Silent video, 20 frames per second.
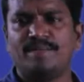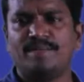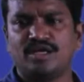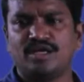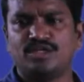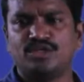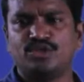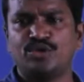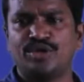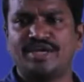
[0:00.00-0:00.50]

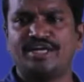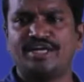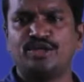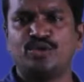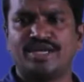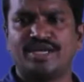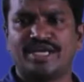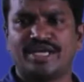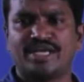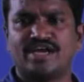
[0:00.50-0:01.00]
unit you
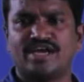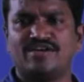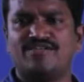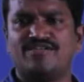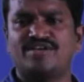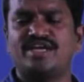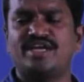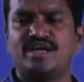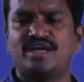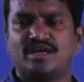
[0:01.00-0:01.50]
take,
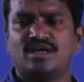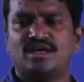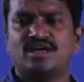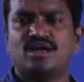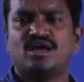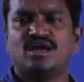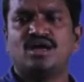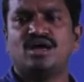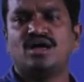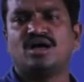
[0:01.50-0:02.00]
every
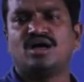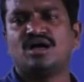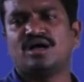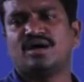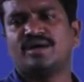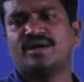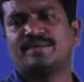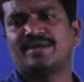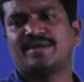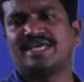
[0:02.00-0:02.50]

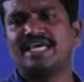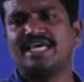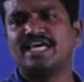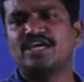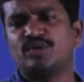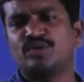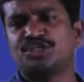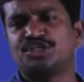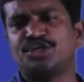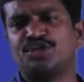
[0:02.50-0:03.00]

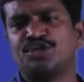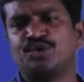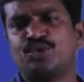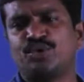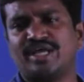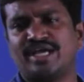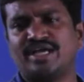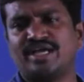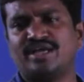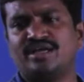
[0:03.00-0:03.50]
equation you
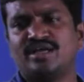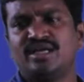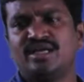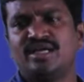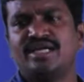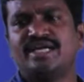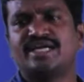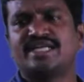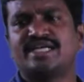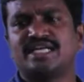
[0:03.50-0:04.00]
take,
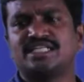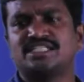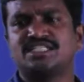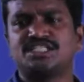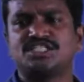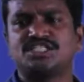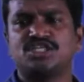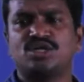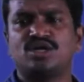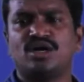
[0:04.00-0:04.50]
it
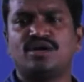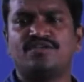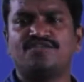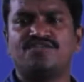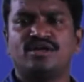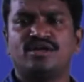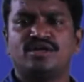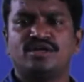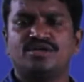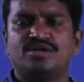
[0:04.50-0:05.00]
consisting of
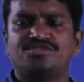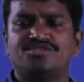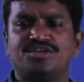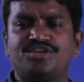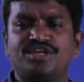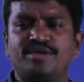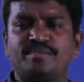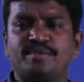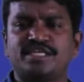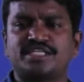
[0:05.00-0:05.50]

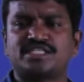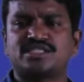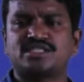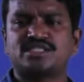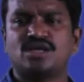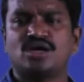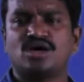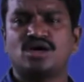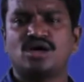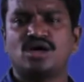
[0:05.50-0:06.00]
3 bits
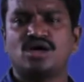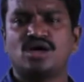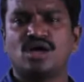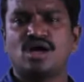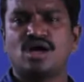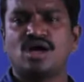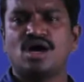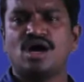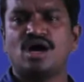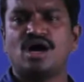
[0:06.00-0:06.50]

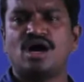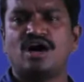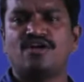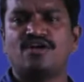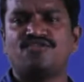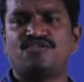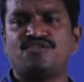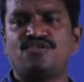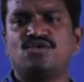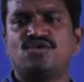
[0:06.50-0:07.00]
of
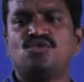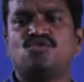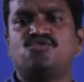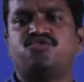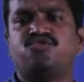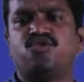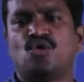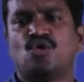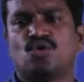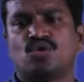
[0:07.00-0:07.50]

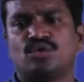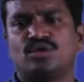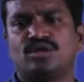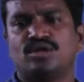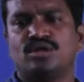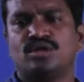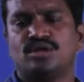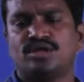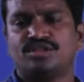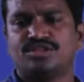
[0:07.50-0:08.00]
4.
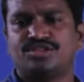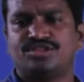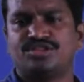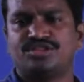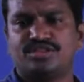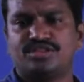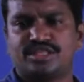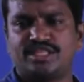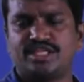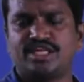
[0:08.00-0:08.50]

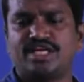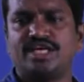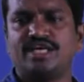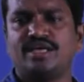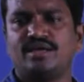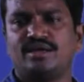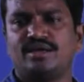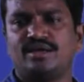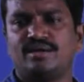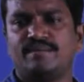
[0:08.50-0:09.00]

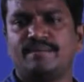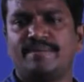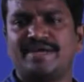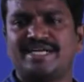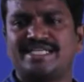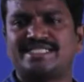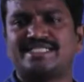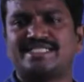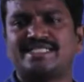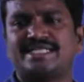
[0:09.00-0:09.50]
3
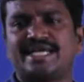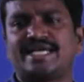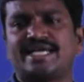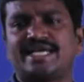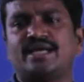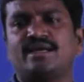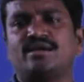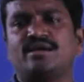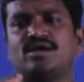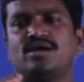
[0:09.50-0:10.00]
bits
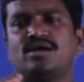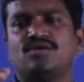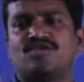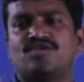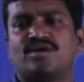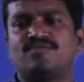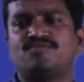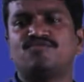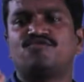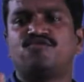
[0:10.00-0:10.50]
taken
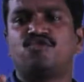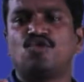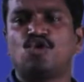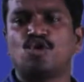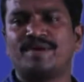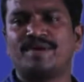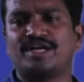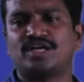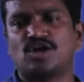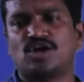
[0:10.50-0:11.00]
from
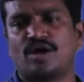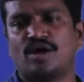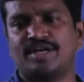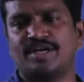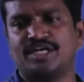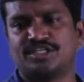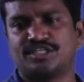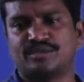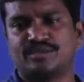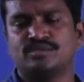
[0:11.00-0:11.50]
4-bit
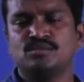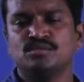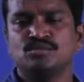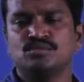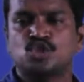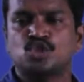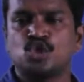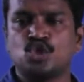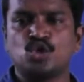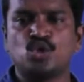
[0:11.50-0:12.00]
combination.
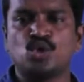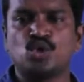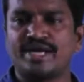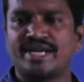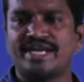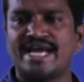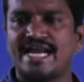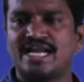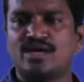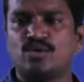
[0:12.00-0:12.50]
So you got a
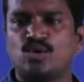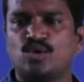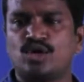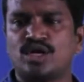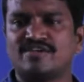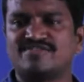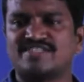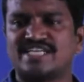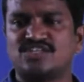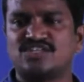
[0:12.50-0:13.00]
data word
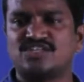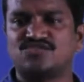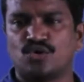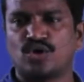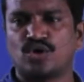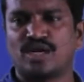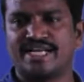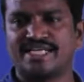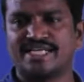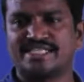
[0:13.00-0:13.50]
of size 4,
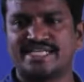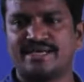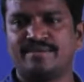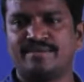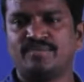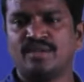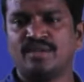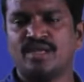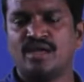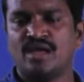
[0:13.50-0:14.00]
let us say,
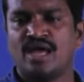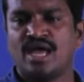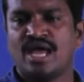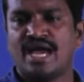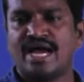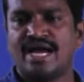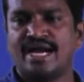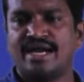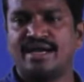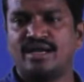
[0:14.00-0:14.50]

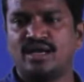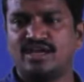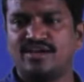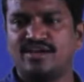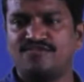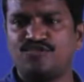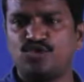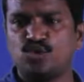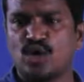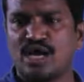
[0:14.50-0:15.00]
and
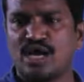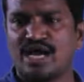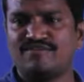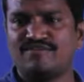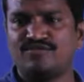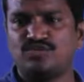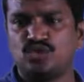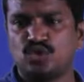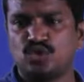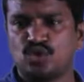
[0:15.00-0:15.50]
if you
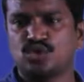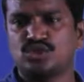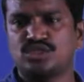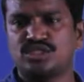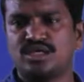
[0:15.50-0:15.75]
have those